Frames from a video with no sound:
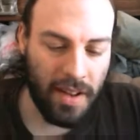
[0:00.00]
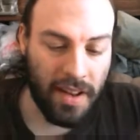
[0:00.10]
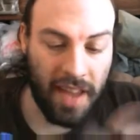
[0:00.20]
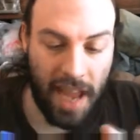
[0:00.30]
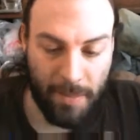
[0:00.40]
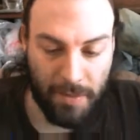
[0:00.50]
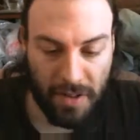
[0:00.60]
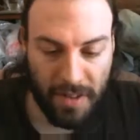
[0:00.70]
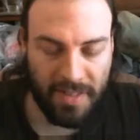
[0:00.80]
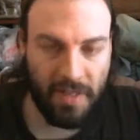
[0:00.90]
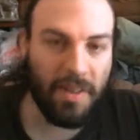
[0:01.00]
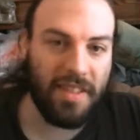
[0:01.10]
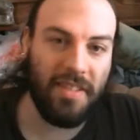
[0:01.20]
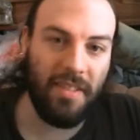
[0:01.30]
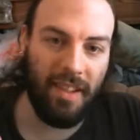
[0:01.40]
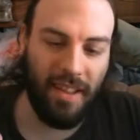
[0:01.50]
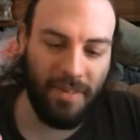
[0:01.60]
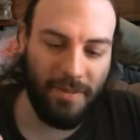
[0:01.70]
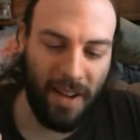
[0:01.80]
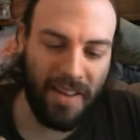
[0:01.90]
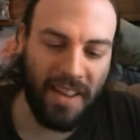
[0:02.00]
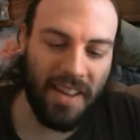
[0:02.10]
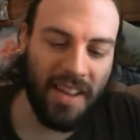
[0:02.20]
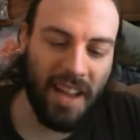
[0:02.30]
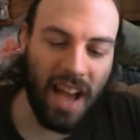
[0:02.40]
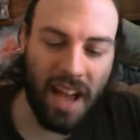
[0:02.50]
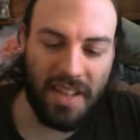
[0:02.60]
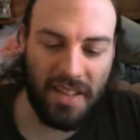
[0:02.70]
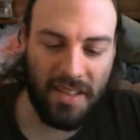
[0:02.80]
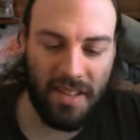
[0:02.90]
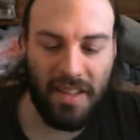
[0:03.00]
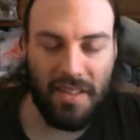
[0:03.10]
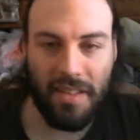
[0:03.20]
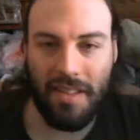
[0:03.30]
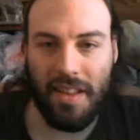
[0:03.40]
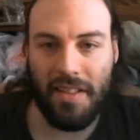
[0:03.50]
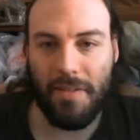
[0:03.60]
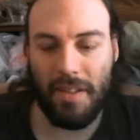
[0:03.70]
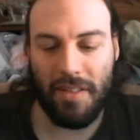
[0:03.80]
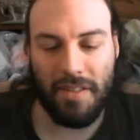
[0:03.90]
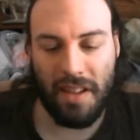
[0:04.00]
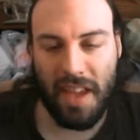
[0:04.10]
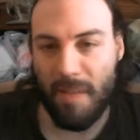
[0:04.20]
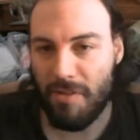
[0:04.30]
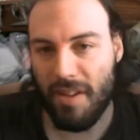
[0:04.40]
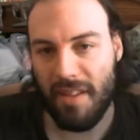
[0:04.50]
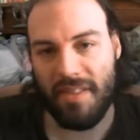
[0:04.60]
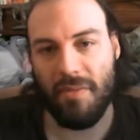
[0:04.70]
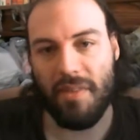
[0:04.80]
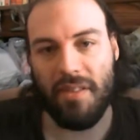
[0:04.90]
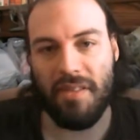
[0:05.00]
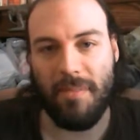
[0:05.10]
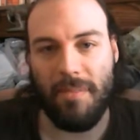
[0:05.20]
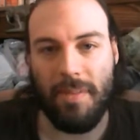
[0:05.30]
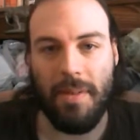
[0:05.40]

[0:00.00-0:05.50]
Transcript: Camp Krusty, which funny, I actually years later found out that Camp Krusty was going to